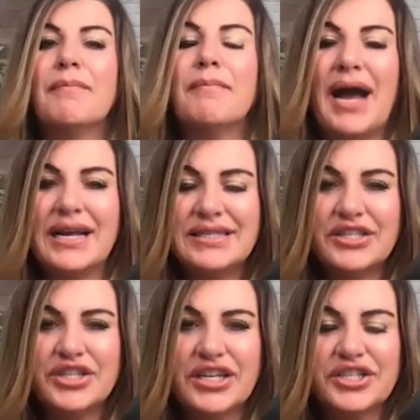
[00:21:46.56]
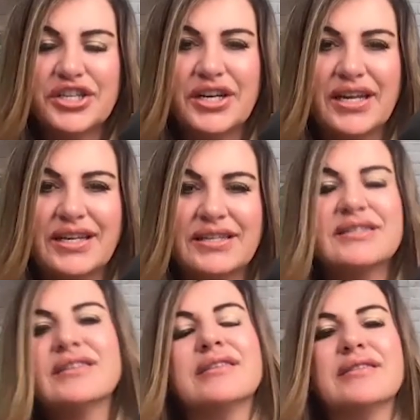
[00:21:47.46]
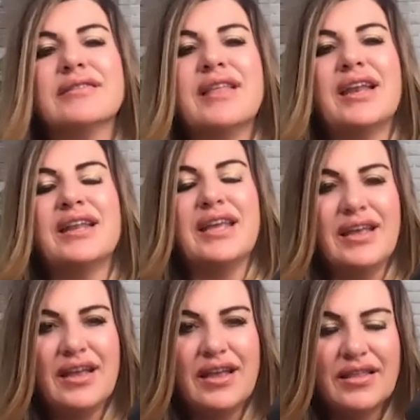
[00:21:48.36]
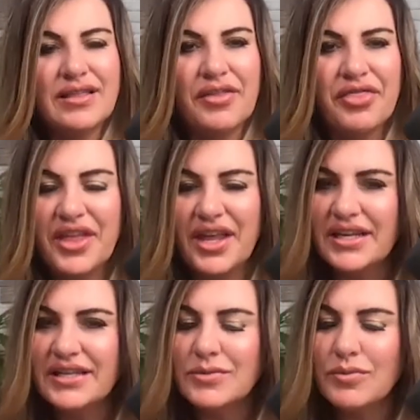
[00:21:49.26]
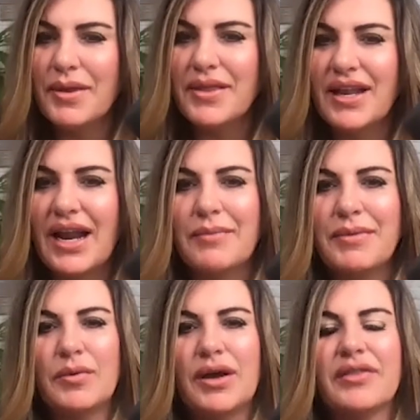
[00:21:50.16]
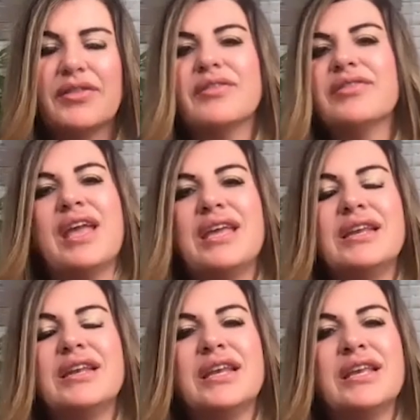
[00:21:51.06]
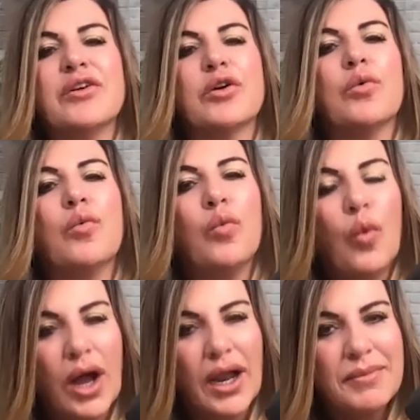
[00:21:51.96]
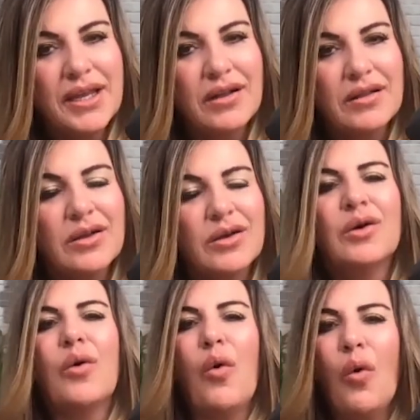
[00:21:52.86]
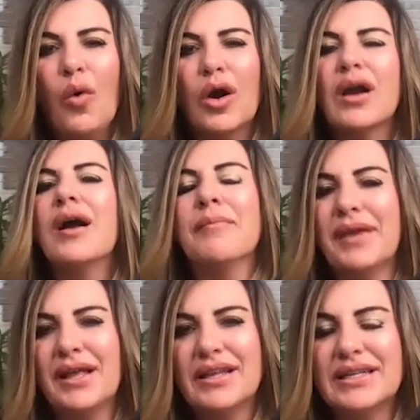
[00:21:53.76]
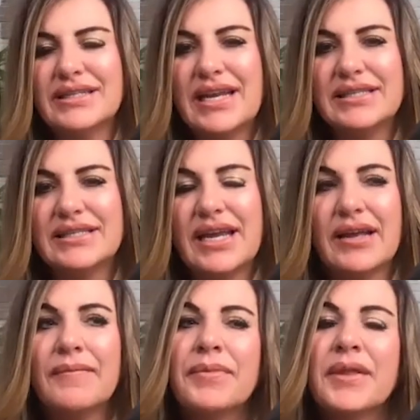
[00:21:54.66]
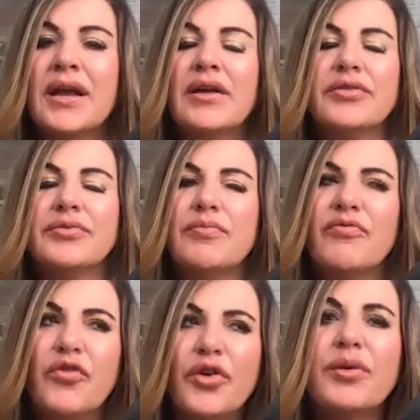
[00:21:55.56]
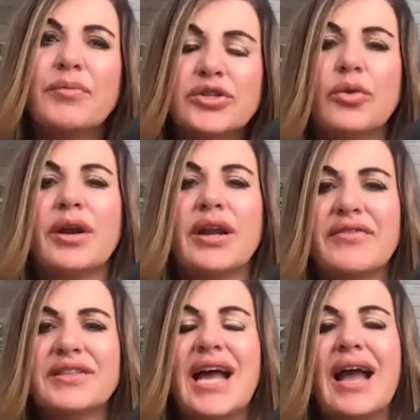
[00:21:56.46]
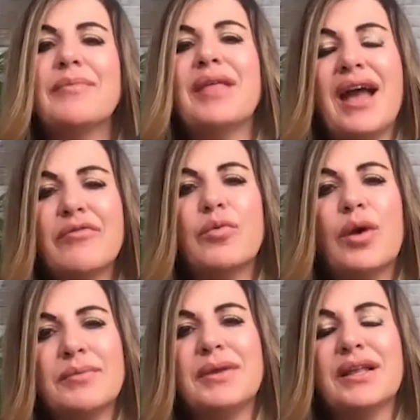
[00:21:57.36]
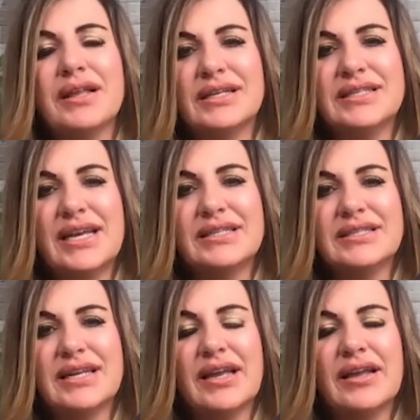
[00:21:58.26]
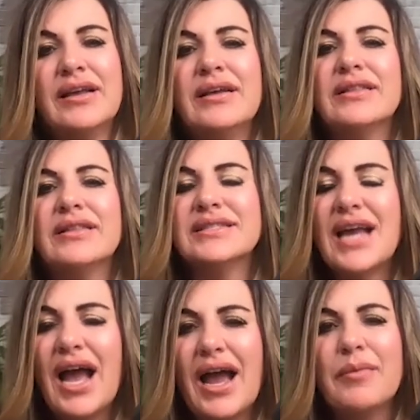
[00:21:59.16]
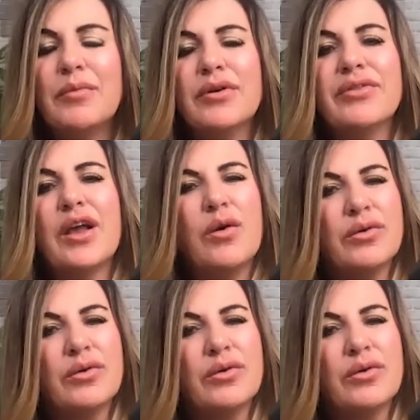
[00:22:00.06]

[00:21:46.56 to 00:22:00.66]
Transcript: my suggestion is that the thinnest women that I meet with, they eat either one meal or a meal and a tasting. For the majority of the time, they have one meal and a tasting. The time where they